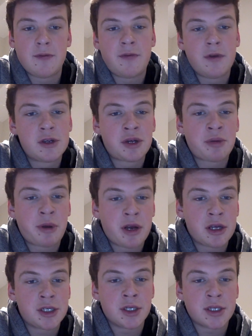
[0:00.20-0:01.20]
Future
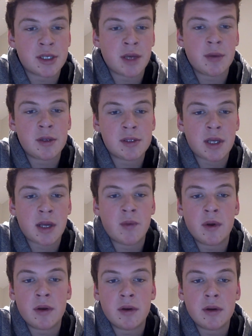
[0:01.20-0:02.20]
Prediction Assignment, Slide
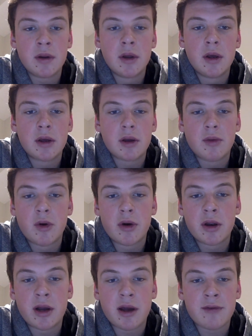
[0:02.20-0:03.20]
1. Good
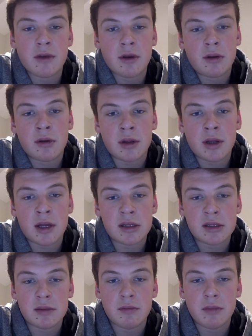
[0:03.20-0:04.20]
morning and afternoon,
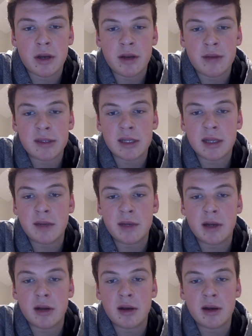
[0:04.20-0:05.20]
class. My name is Liam
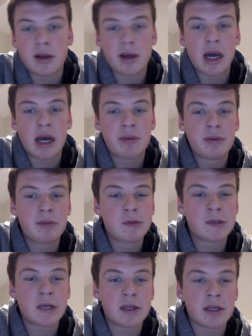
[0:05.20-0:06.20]
Dunn. I'll be
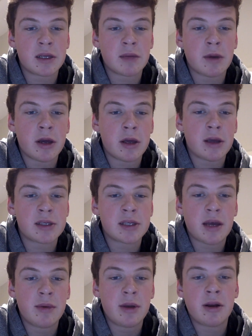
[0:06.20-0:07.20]
presenting my
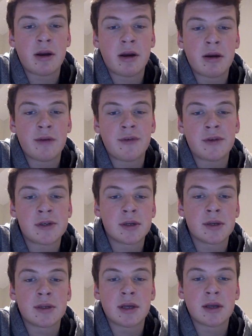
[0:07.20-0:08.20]
assignment on
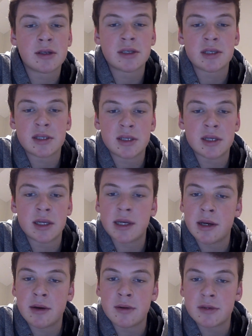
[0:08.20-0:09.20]
artificial intelligence
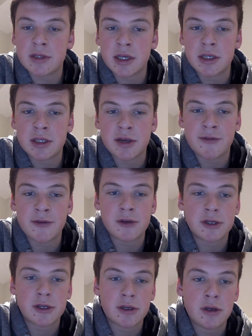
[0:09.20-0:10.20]
and how it will change our
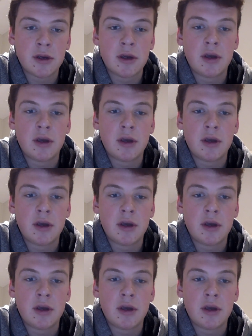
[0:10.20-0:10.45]
future.